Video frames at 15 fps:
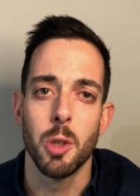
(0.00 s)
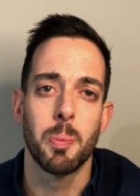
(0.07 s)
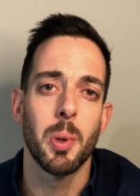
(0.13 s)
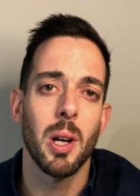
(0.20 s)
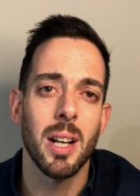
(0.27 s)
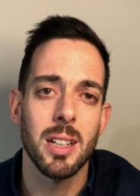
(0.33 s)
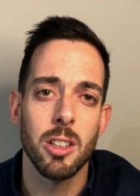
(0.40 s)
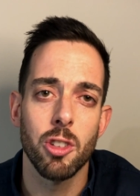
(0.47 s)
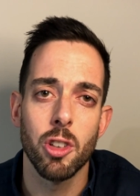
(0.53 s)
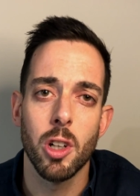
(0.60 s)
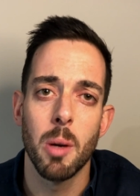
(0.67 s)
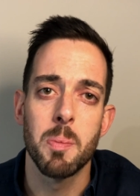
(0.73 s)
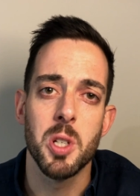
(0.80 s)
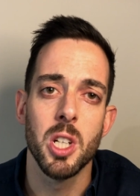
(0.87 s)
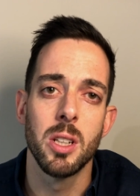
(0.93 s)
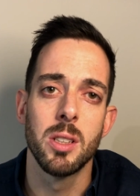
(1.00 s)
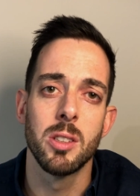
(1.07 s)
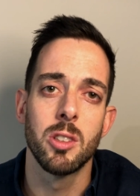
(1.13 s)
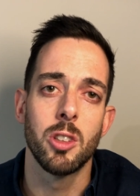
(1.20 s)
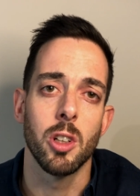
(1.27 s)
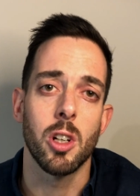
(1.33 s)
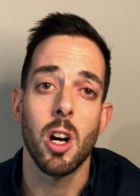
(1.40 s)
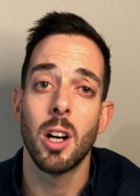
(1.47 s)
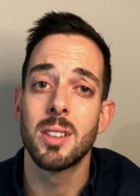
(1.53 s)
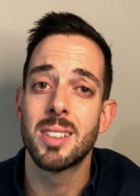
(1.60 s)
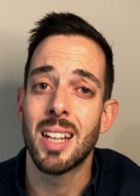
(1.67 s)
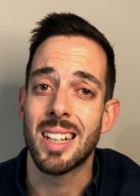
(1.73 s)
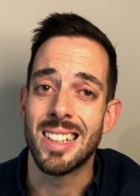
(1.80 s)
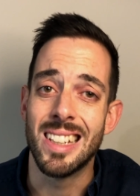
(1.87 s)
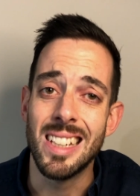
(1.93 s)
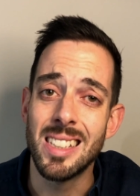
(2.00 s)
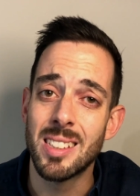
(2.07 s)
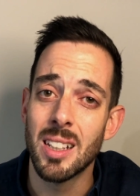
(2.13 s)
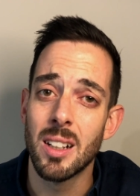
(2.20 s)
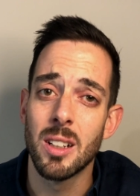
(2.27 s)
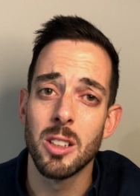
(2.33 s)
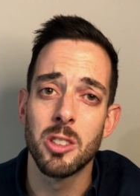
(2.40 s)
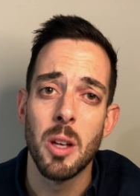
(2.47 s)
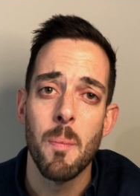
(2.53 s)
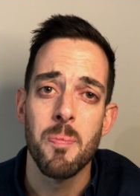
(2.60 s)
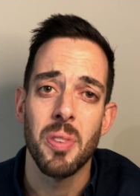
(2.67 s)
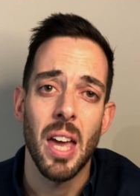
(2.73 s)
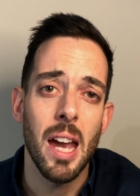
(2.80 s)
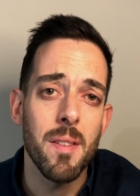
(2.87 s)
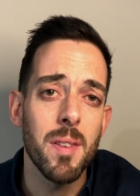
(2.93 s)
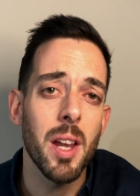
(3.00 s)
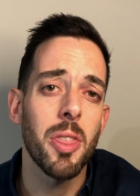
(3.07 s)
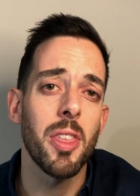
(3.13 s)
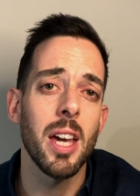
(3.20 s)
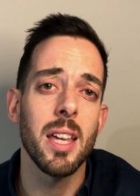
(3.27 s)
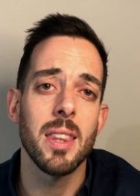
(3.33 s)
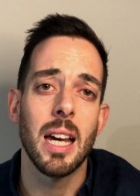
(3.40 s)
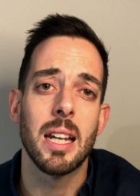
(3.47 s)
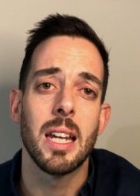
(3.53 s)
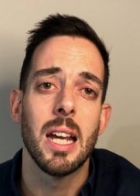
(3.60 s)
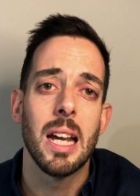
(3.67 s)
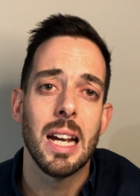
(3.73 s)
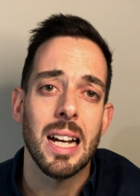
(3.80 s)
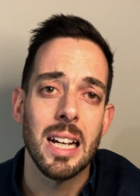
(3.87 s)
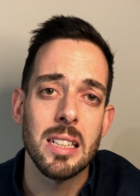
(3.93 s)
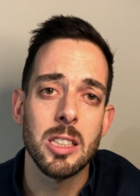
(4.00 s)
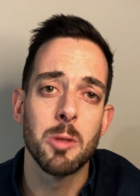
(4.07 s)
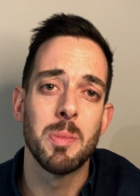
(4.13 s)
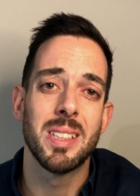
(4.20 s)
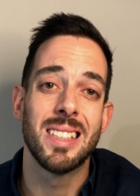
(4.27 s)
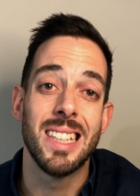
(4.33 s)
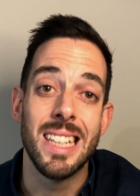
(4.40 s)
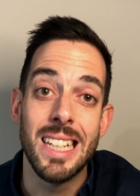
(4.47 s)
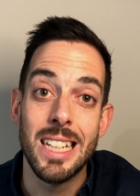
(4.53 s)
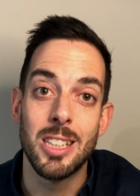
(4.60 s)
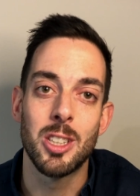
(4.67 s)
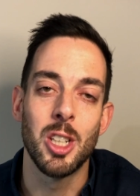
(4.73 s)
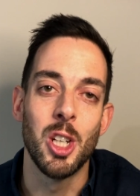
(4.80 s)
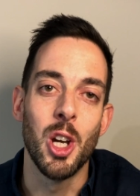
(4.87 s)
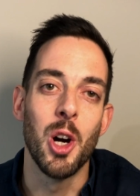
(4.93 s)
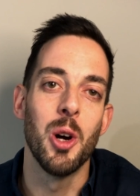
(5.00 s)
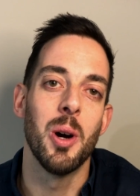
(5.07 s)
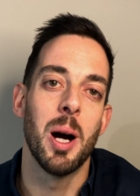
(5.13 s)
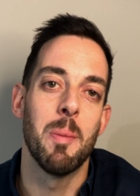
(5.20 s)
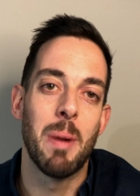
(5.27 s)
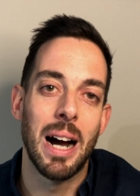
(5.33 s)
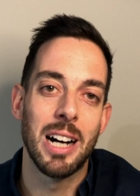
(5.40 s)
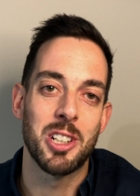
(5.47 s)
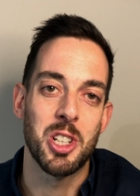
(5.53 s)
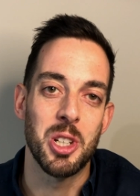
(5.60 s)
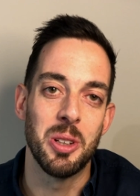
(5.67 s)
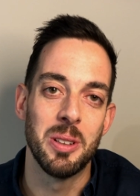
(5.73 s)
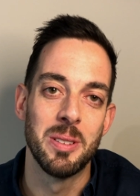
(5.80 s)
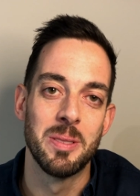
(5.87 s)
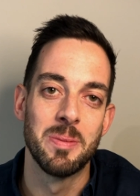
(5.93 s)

your product descriptions, your contact details, everything that customers need to know about you.